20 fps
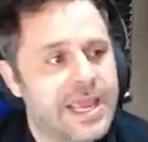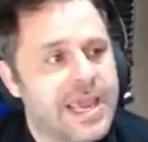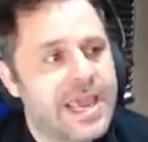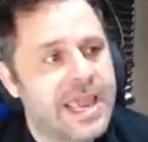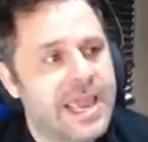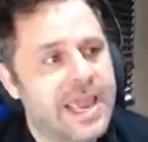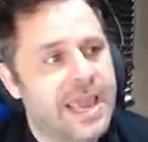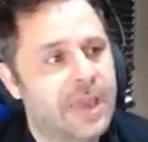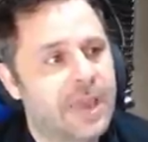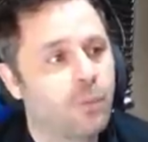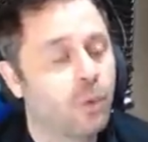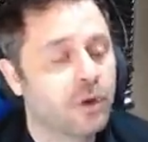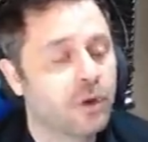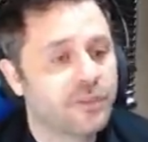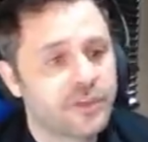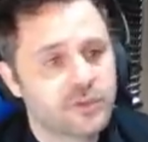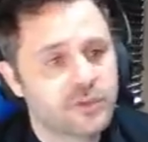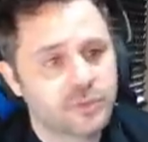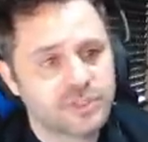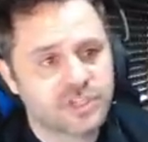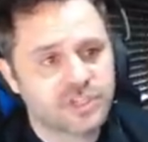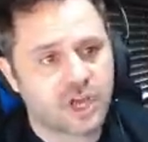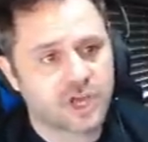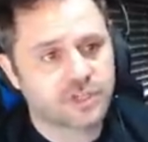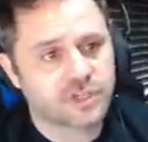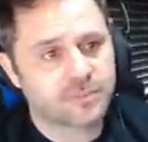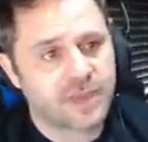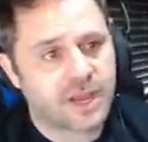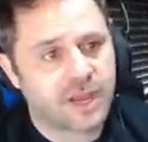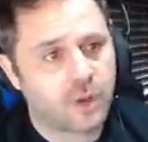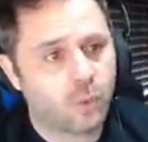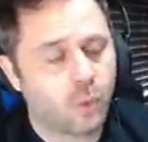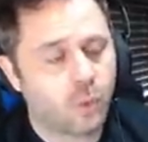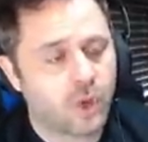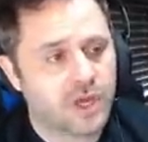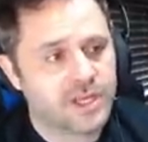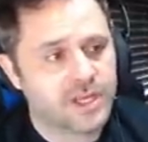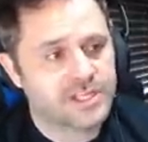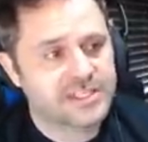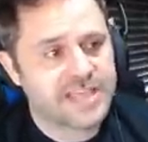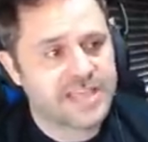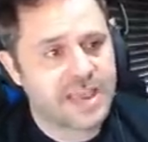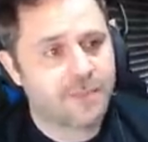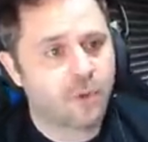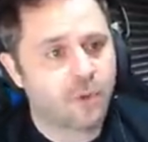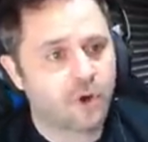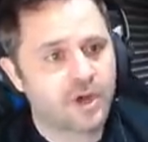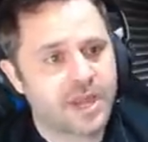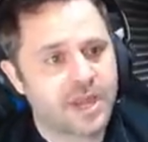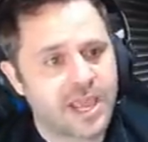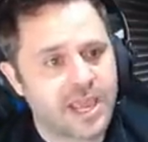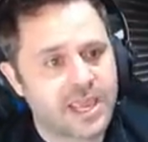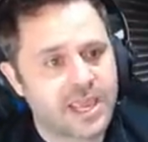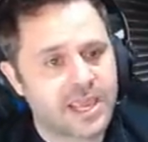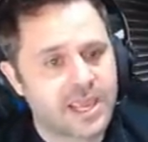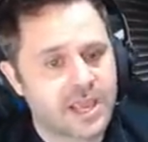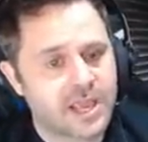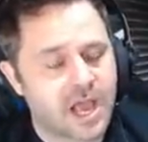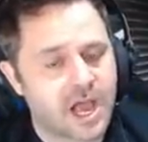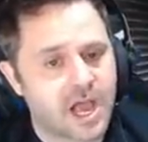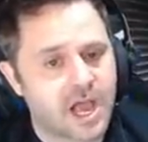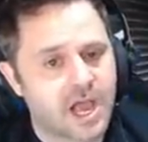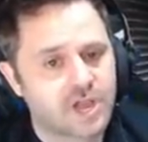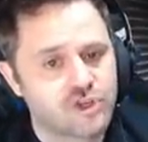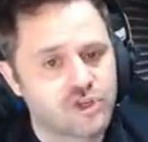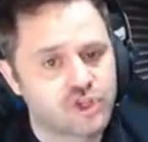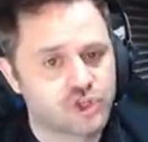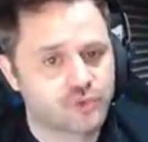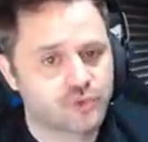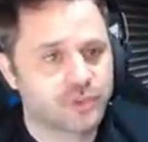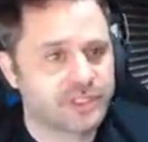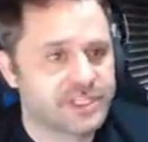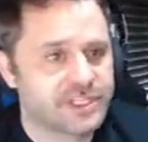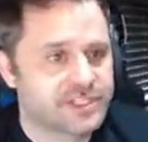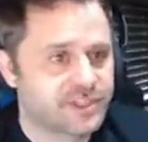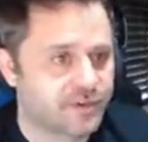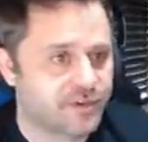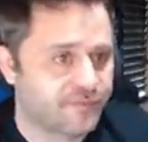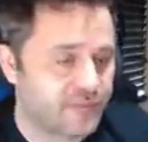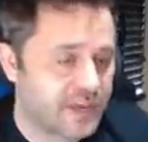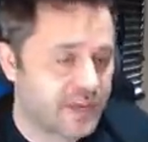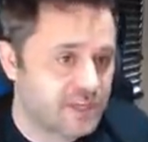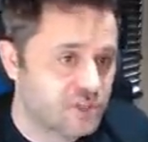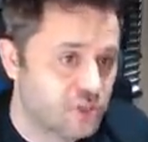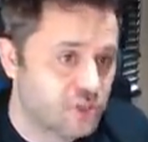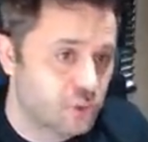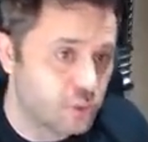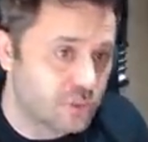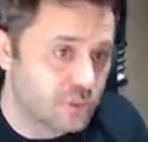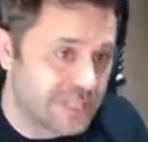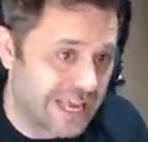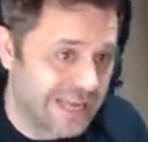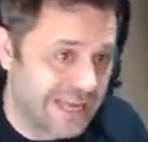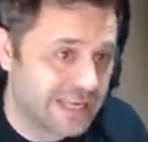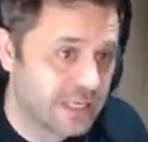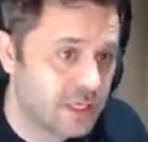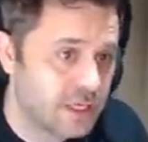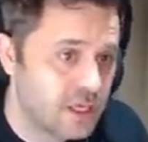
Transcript: And one of the things we talked about was mRNA uh, just released their phase two data